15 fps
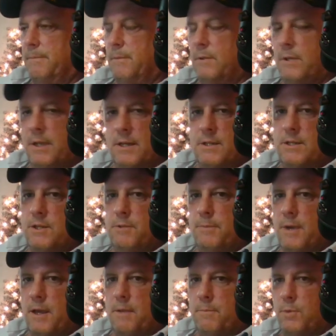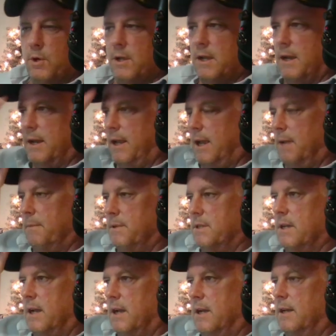links to my book on
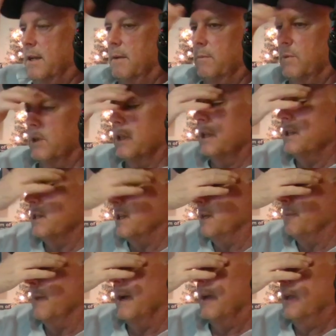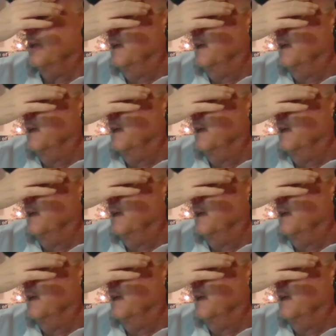Amazon. I'm releasing my.